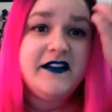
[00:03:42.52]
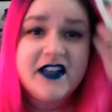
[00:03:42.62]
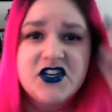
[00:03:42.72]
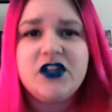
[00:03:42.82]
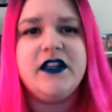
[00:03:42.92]

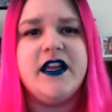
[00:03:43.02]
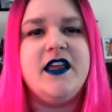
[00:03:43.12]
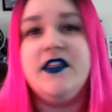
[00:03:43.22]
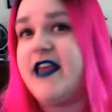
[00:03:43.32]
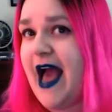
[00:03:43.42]
Additionally,
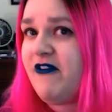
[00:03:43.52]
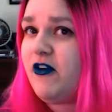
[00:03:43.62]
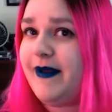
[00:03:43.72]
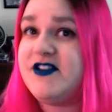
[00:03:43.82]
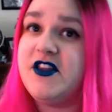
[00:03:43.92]
the
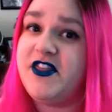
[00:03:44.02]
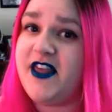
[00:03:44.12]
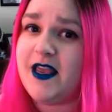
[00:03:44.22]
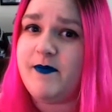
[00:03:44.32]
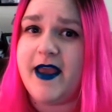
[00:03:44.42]
aforementioned
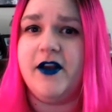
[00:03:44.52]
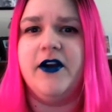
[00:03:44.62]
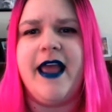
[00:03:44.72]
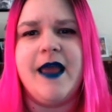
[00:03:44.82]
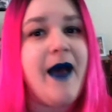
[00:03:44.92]
Thing Maker
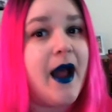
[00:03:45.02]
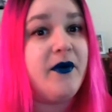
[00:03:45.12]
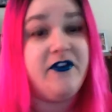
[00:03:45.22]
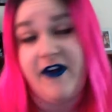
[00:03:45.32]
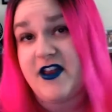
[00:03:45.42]
came back
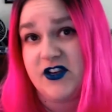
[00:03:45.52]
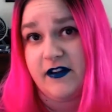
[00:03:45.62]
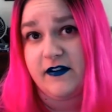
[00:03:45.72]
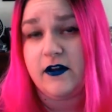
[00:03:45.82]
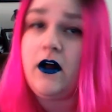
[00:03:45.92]
with a
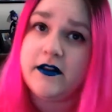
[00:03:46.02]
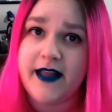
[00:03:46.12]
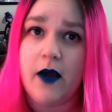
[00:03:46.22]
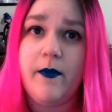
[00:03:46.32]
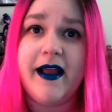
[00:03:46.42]
vengeance called
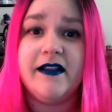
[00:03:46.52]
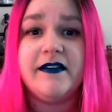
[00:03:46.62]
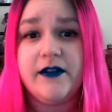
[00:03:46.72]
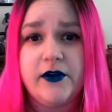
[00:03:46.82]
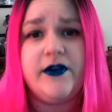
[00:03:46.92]
now by its
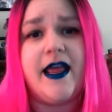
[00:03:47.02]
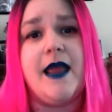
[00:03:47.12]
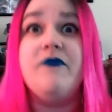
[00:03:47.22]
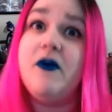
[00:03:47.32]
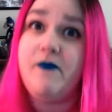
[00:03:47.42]
new
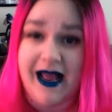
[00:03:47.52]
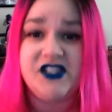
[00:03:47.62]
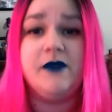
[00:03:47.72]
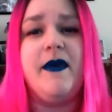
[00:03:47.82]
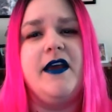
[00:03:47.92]
name, the
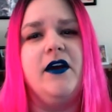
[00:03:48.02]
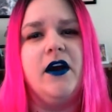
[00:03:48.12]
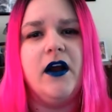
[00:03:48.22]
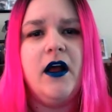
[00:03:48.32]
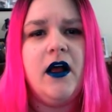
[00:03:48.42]
Magic
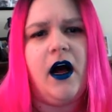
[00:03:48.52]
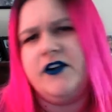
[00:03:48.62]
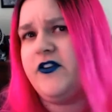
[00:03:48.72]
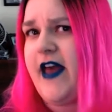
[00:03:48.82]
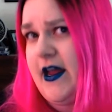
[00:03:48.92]
Maker,
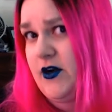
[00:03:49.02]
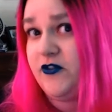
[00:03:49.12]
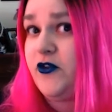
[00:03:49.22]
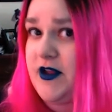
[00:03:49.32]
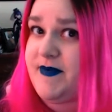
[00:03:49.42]
under the header of
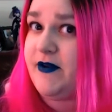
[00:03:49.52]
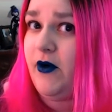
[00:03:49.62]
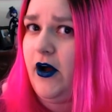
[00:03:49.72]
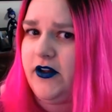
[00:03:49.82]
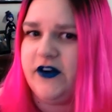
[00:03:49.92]
Creepy
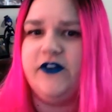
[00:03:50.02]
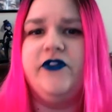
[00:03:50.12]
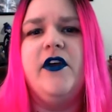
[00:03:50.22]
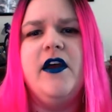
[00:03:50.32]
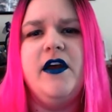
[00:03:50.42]

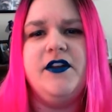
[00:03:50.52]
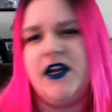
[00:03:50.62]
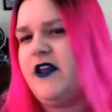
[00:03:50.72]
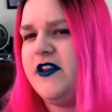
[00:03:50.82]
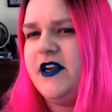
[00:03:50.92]
Crawlers.
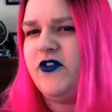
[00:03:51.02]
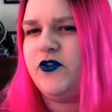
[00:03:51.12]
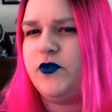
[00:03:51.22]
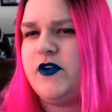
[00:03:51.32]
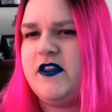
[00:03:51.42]
Check out the difference
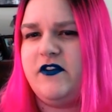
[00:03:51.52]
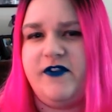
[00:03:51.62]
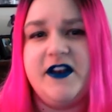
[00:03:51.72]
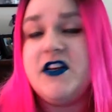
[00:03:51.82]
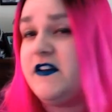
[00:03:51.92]
between this
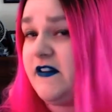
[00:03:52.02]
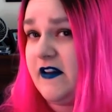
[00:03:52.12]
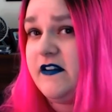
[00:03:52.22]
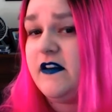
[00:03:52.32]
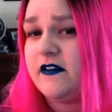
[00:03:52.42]
vintage
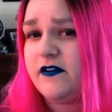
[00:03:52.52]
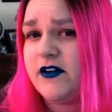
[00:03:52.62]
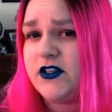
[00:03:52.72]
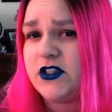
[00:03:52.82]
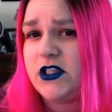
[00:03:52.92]
60s
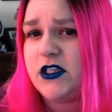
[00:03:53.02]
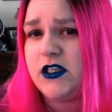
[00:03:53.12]
commercial.